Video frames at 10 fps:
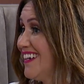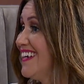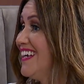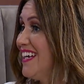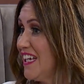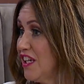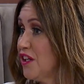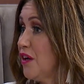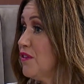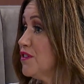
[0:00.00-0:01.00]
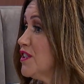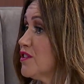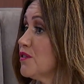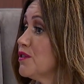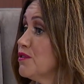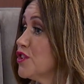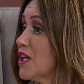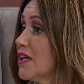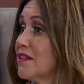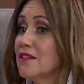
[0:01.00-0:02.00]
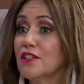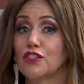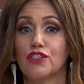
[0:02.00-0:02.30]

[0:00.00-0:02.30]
Yeah. You know, they're disillusioned.